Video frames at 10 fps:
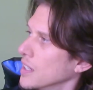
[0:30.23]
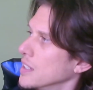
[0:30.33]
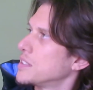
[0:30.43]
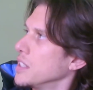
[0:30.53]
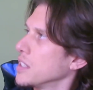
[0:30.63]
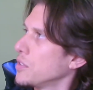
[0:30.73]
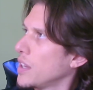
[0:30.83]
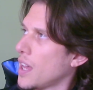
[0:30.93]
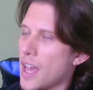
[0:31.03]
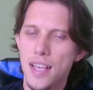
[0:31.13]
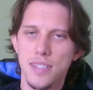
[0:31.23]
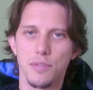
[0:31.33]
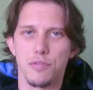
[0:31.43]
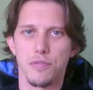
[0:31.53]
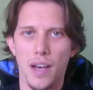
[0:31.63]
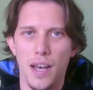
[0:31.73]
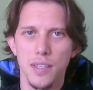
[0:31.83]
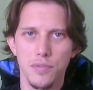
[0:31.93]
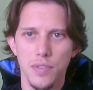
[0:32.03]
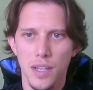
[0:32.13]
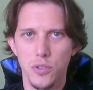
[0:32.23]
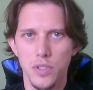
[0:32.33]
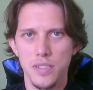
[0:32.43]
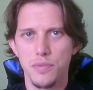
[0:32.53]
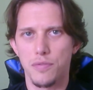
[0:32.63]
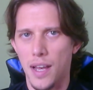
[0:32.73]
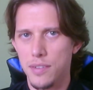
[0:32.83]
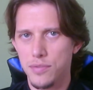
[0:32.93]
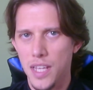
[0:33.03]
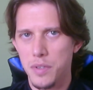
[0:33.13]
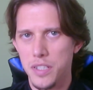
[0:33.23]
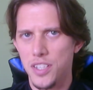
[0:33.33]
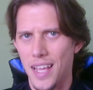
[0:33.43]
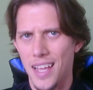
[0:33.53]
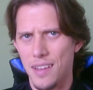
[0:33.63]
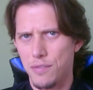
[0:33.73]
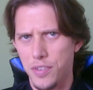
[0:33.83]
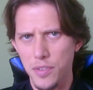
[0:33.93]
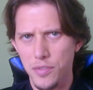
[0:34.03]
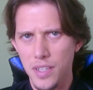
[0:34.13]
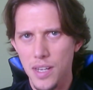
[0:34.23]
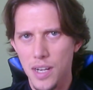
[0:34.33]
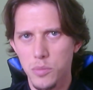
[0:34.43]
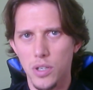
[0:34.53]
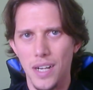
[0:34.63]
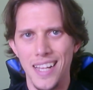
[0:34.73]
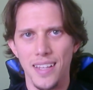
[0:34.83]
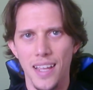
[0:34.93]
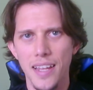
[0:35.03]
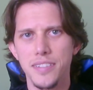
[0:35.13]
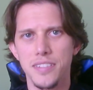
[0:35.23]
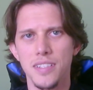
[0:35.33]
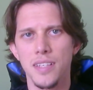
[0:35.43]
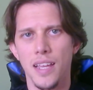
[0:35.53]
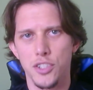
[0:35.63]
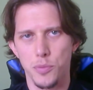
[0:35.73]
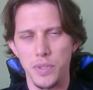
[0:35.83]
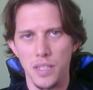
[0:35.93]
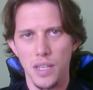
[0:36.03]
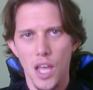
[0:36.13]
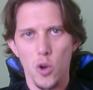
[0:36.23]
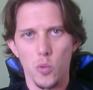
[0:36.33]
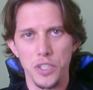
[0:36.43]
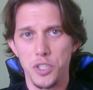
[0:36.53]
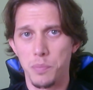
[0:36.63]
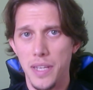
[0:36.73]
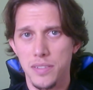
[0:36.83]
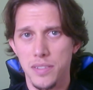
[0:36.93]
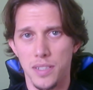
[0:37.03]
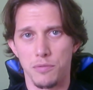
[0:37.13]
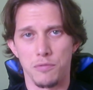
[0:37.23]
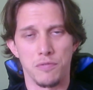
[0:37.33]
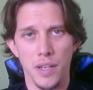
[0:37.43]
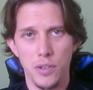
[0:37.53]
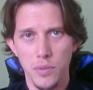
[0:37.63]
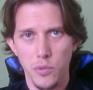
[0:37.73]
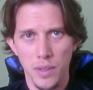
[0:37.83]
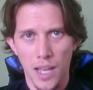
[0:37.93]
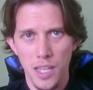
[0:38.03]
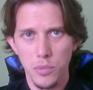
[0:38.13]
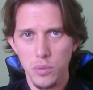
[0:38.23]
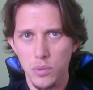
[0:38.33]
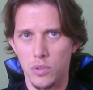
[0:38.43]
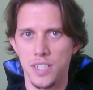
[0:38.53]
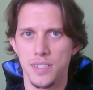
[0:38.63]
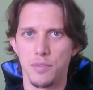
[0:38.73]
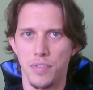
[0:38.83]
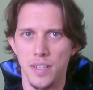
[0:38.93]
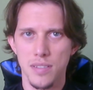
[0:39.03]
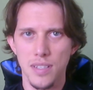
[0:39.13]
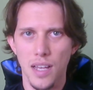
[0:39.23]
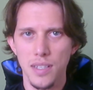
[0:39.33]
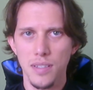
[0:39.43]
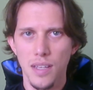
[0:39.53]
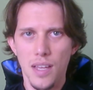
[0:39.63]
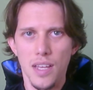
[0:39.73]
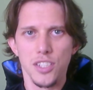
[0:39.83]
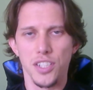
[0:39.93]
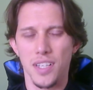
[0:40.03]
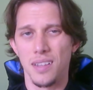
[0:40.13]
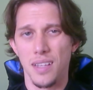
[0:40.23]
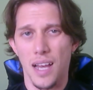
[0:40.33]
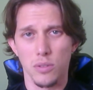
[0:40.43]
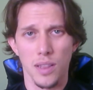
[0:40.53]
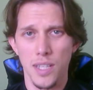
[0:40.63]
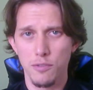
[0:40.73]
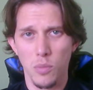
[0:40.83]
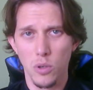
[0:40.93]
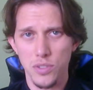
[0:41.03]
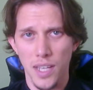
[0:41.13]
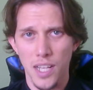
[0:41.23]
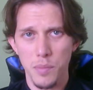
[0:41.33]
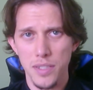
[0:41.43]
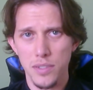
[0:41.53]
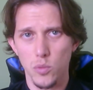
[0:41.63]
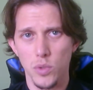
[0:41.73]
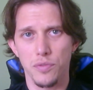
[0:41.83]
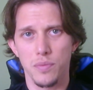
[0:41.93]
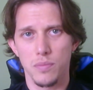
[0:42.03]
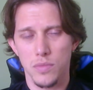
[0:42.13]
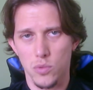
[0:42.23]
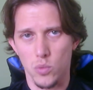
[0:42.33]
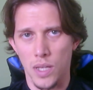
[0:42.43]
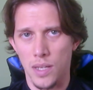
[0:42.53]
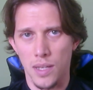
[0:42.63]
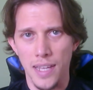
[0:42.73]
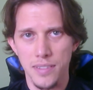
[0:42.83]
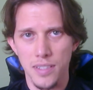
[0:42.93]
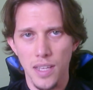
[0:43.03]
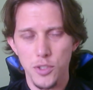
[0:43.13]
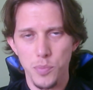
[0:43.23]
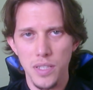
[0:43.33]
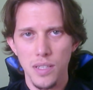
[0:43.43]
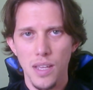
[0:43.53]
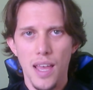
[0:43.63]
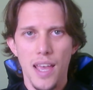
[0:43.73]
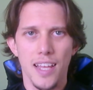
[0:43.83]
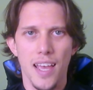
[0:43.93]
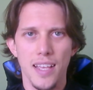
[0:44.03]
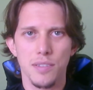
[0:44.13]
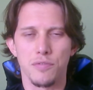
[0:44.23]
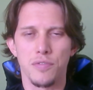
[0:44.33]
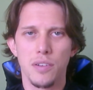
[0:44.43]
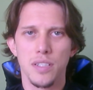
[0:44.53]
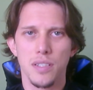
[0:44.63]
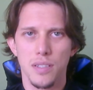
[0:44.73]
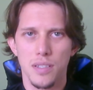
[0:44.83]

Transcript: Sigrith has a 5 accuracy, 5 damage, 15 armor and 18 HP, which makes her very reliable on her defense side. She can outlive most enemies with 18 HP and has a very